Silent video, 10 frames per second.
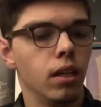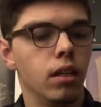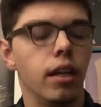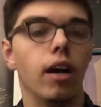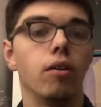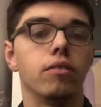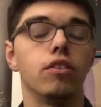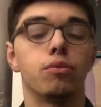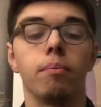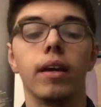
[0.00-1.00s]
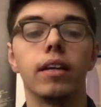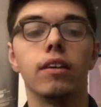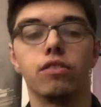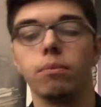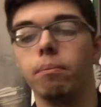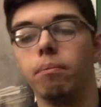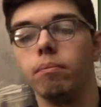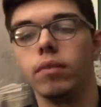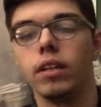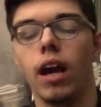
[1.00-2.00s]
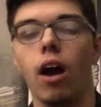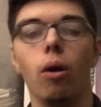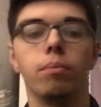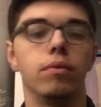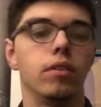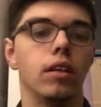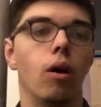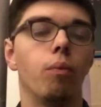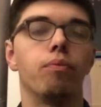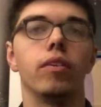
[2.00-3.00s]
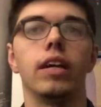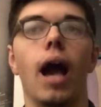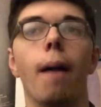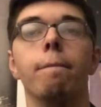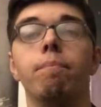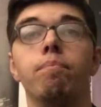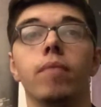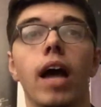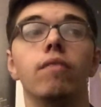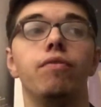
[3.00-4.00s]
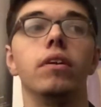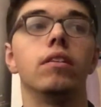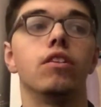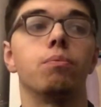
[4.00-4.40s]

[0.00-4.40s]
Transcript: Now, this may get some, I have a feeling this